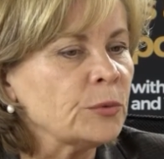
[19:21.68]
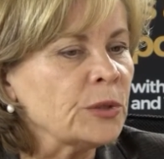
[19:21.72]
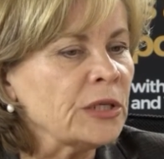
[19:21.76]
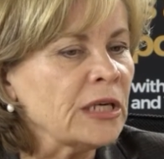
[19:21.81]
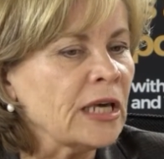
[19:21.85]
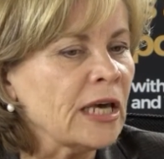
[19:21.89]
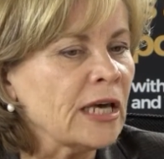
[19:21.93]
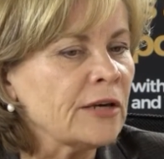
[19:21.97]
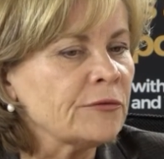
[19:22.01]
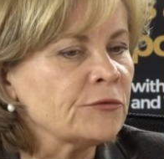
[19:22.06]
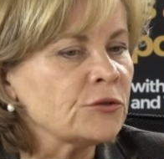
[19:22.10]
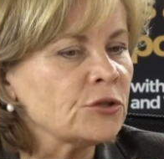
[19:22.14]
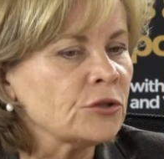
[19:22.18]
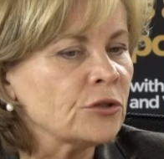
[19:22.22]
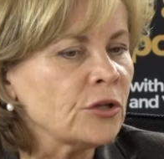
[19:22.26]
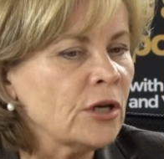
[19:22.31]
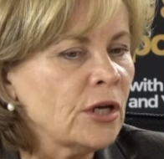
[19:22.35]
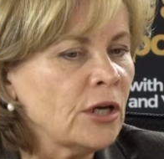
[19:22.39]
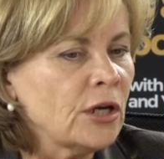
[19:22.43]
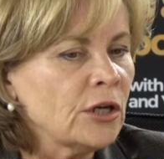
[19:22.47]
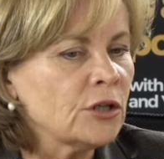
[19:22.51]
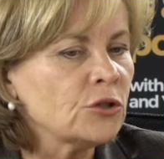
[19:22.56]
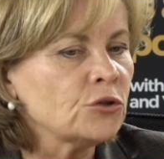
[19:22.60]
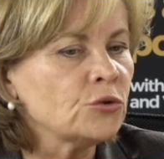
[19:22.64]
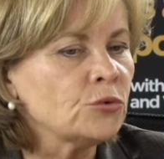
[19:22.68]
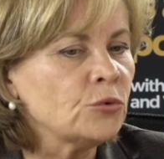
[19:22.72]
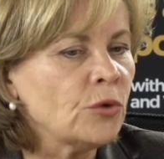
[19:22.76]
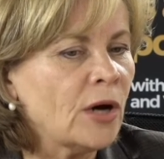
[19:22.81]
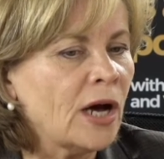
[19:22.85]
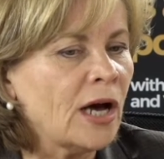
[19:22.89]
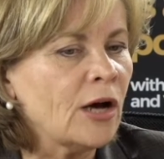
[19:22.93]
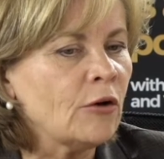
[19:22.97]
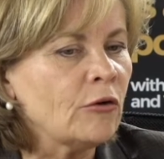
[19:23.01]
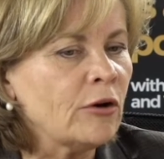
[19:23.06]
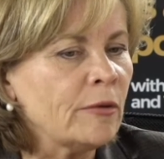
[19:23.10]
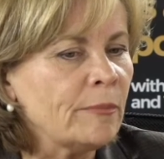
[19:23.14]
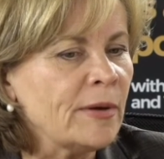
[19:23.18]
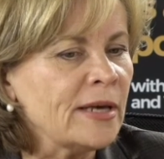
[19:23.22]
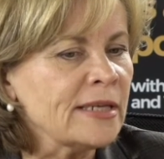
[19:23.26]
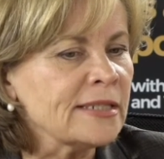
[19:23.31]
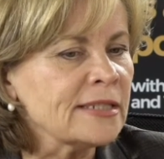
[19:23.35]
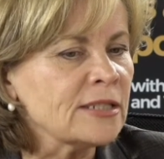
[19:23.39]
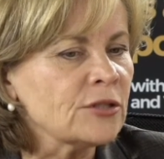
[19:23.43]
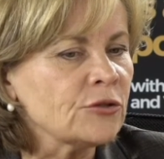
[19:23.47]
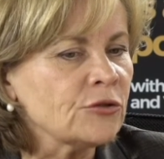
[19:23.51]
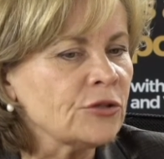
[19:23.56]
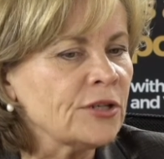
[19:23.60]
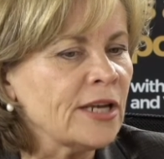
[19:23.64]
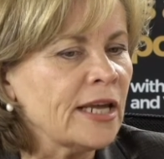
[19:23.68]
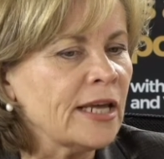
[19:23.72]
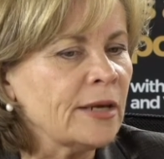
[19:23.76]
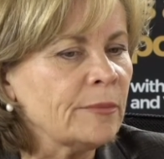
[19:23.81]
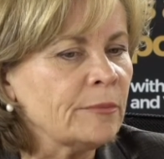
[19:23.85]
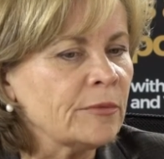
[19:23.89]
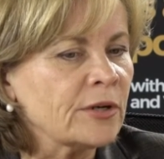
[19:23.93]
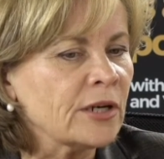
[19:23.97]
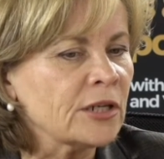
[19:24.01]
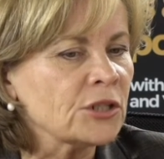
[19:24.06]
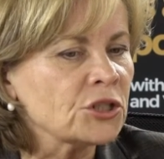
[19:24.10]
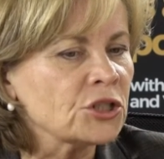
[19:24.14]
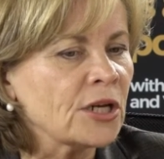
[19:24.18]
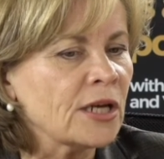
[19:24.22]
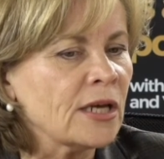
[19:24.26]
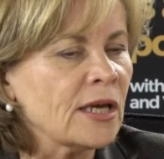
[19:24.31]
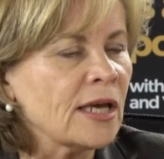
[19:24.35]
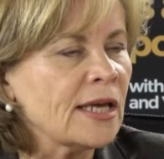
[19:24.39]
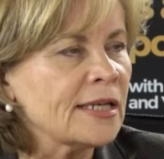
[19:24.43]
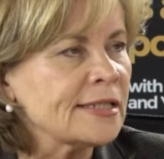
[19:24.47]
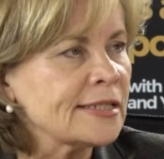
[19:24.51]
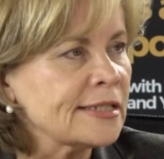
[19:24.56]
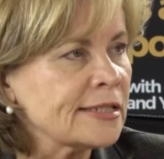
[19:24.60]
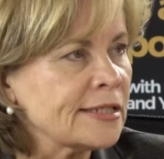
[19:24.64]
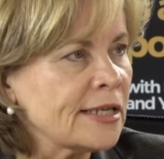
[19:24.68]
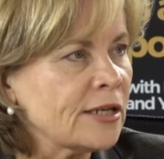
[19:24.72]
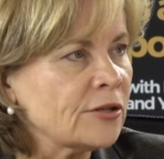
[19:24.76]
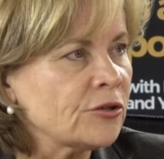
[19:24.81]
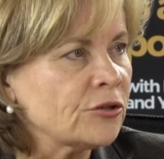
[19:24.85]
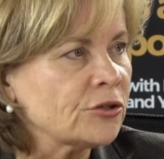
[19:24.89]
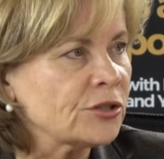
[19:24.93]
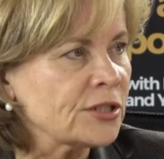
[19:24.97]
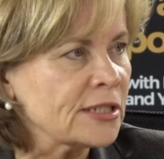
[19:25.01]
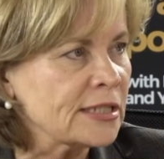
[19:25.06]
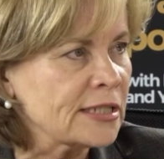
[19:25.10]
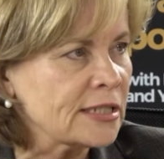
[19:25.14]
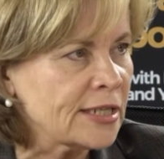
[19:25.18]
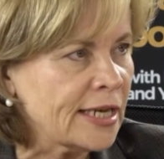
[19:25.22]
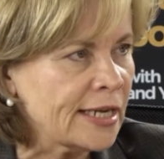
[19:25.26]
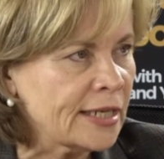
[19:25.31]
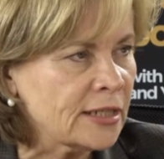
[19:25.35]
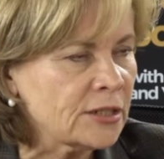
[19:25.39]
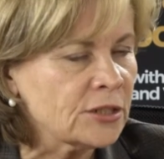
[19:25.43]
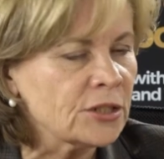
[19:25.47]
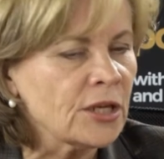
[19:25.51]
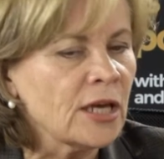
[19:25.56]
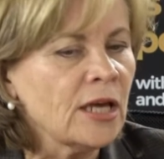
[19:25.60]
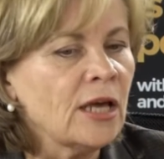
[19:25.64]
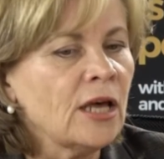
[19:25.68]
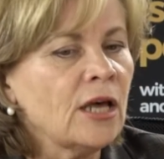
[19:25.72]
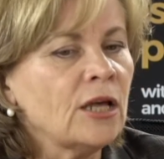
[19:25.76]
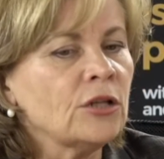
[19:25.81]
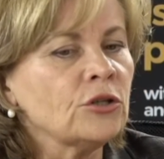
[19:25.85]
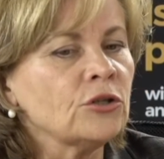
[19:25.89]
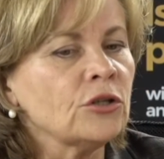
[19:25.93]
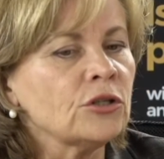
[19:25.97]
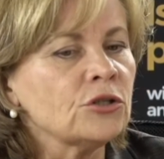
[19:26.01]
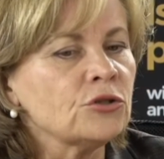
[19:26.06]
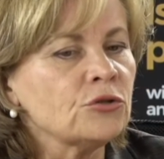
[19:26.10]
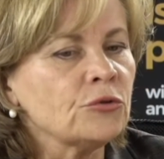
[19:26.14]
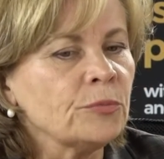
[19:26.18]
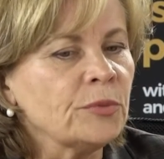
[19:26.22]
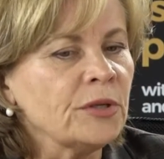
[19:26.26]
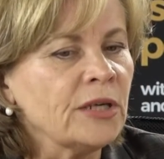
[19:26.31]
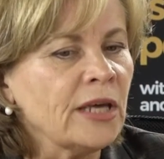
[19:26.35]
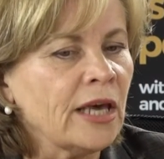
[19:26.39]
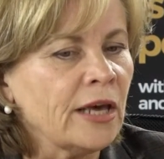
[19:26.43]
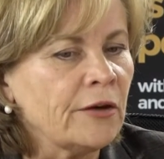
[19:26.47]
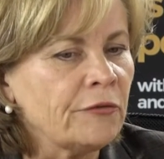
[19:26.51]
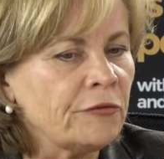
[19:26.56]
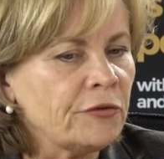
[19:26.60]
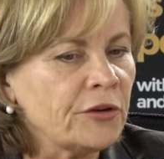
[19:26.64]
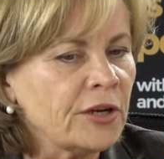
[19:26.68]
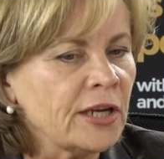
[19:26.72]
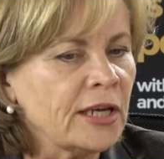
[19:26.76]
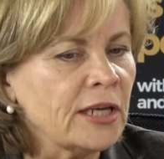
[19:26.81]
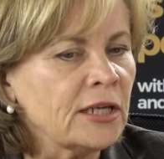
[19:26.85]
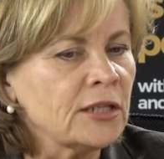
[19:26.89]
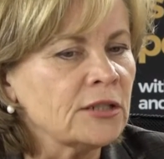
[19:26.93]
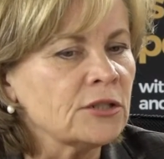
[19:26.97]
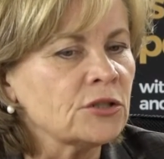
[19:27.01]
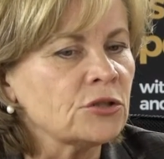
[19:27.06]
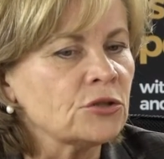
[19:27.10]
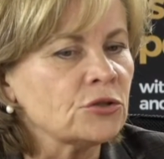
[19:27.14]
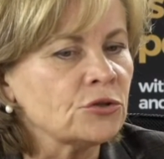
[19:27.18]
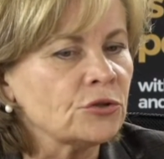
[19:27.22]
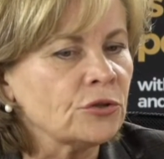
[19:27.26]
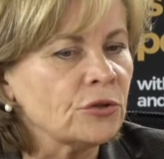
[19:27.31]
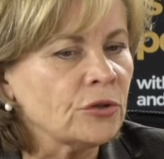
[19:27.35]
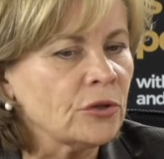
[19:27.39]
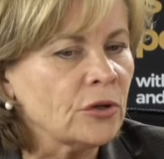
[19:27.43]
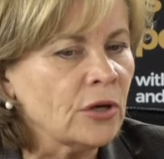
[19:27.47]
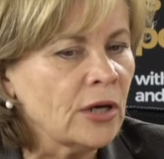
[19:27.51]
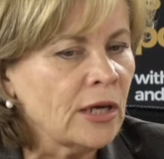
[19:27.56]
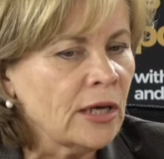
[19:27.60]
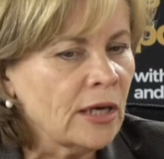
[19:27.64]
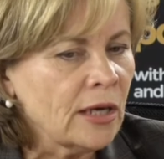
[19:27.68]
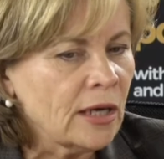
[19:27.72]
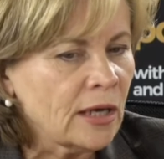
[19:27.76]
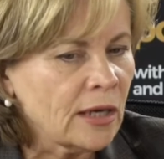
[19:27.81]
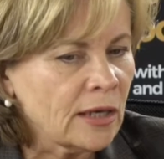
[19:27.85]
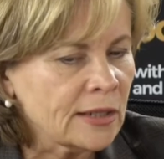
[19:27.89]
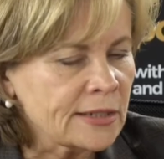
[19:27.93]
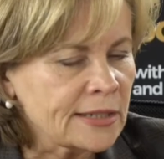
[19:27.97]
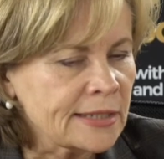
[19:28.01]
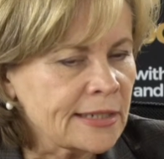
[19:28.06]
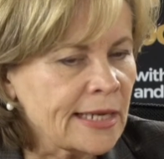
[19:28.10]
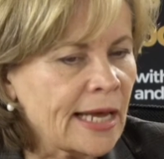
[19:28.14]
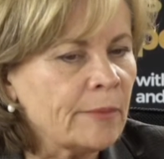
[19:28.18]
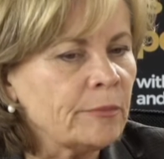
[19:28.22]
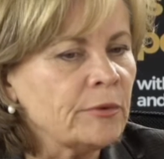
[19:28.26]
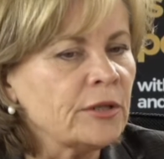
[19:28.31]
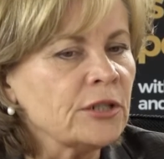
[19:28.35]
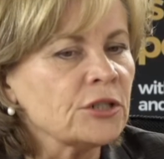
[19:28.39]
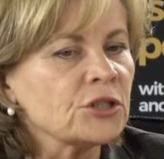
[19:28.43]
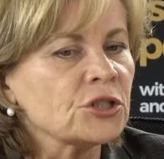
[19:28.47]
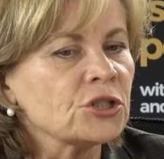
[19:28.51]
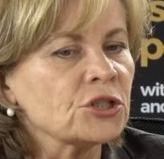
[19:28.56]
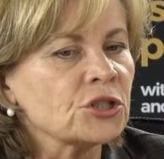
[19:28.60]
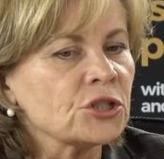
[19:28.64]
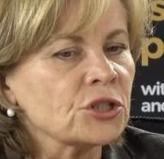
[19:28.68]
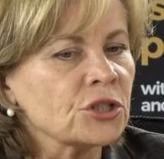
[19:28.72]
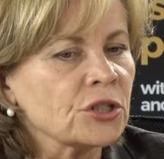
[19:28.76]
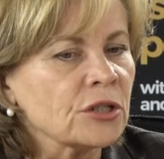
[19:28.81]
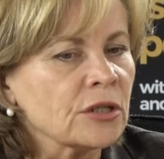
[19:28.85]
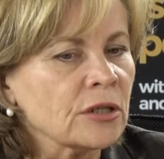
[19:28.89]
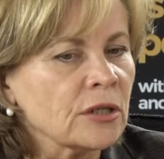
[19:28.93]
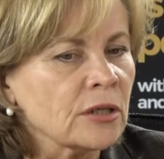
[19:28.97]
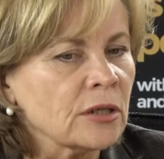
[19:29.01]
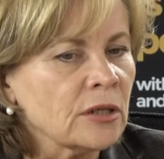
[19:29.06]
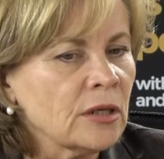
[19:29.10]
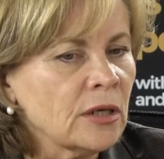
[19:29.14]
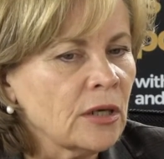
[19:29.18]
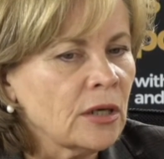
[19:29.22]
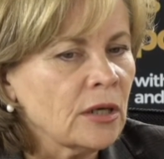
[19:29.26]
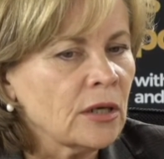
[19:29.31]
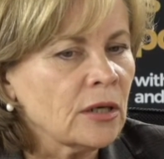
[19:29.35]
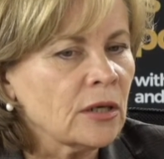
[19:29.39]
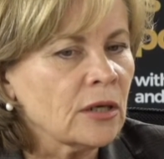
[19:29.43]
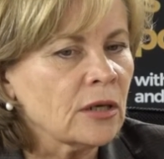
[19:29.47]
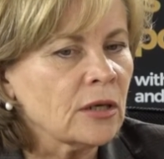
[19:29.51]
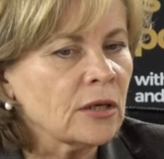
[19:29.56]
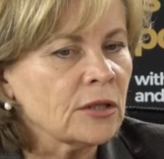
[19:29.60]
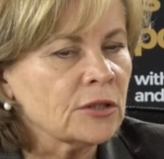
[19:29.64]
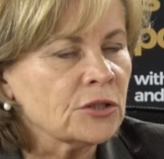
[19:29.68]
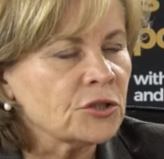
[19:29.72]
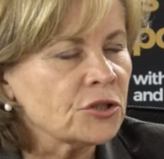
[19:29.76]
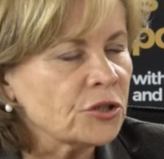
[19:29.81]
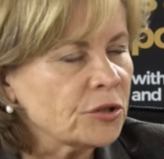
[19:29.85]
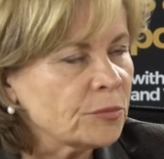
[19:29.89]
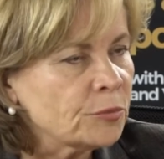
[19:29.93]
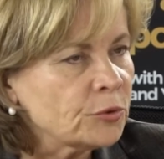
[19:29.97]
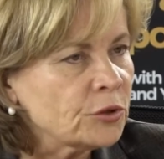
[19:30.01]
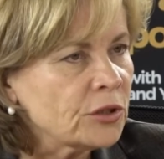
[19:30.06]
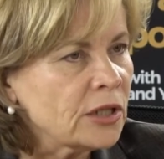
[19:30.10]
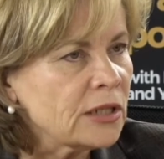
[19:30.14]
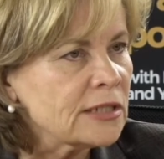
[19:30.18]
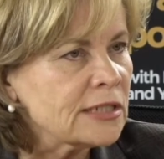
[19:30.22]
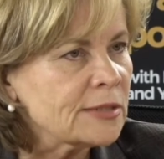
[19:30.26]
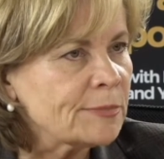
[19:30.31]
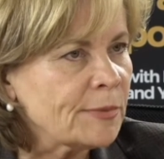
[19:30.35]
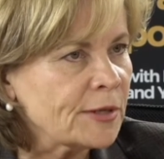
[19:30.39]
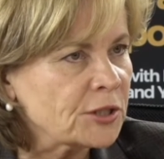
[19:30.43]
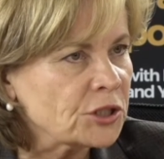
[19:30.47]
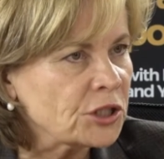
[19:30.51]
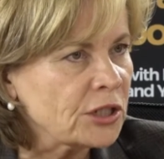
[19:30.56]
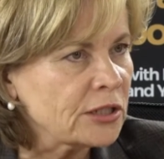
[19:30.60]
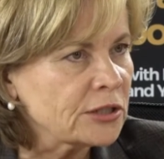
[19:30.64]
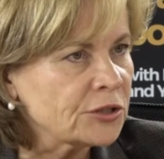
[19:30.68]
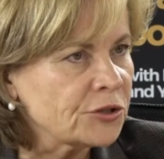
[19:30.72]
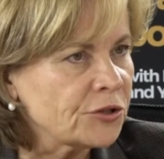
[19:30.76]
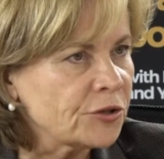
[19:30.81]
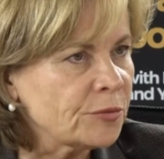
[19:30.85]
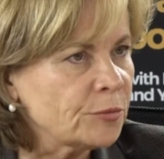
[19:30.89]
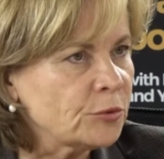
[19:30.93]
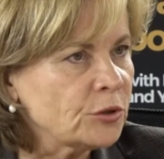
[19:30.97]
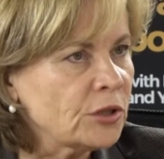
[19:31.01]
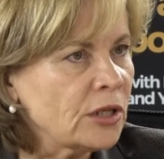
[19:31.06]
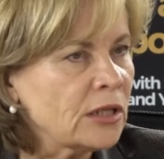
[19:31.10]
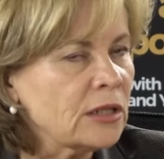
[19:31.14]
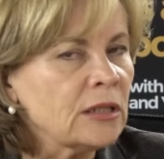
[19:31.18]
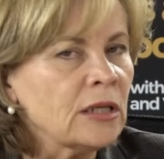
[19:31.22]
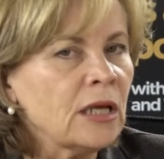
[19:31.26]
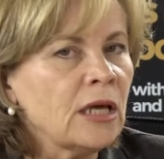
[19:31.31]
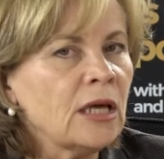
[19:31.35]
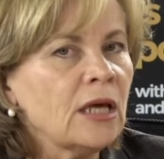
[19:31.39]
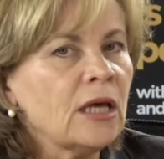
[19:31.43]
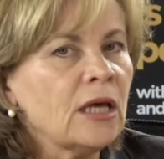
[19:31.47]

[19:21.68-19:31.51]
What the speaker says: have to do our best to name Russia as terrorist terrorist state, not to be afraid to establish special tribunal,